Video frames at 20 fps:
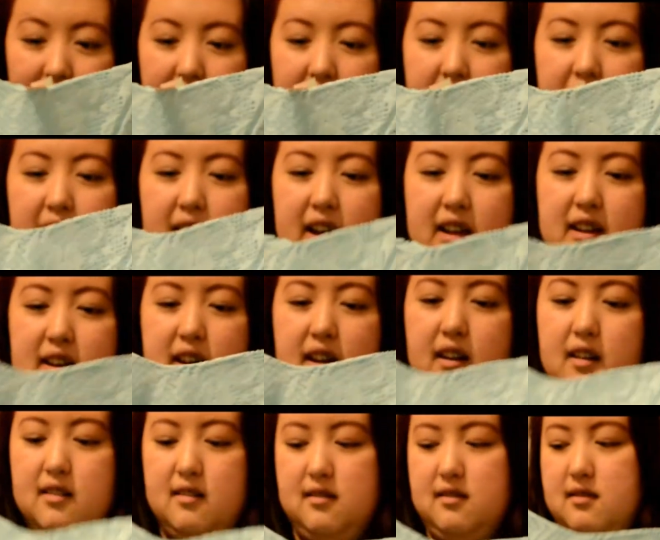and
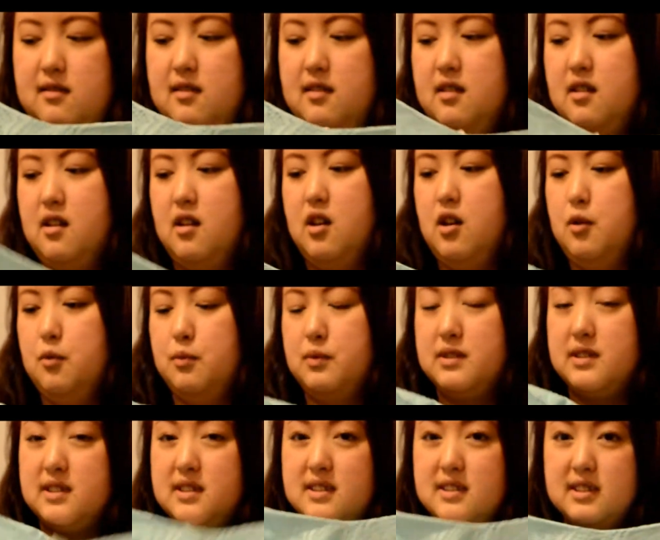it
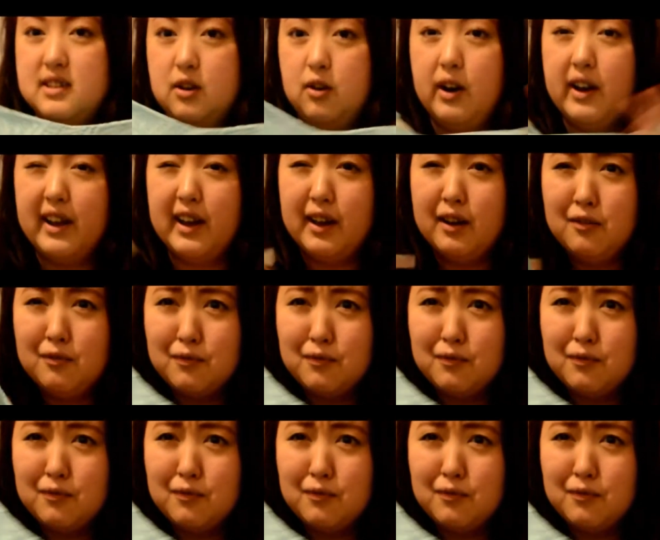was a steal. I got it